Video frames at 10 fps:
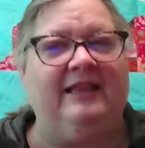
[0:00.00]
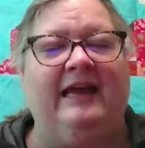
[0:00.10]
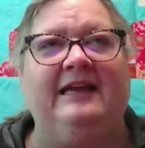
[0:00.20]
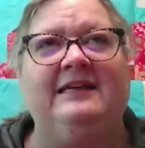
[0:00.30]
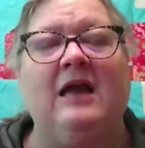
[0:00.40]

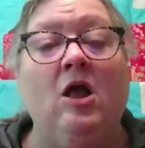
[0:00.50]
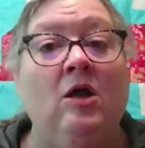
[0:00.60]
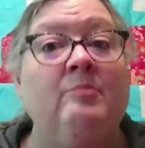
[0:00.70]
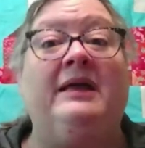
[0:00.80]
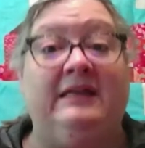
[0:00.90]
ladies,
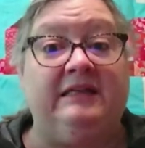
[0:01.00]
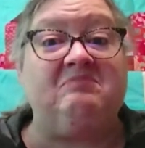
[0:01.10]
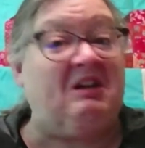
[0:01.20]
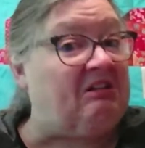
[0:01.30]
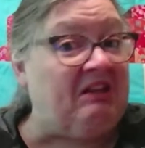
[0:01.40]
but
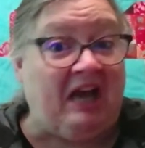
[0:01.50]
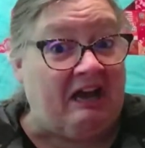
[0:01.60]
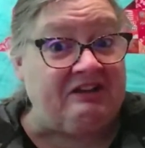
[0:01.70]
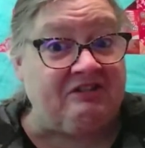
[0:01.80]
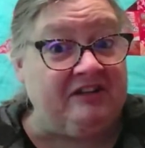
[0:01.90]
nearly
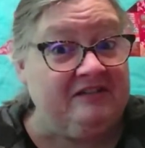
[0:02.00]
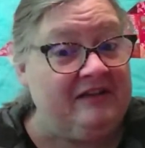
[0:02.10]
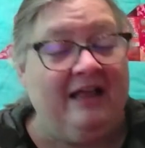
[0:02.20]
100,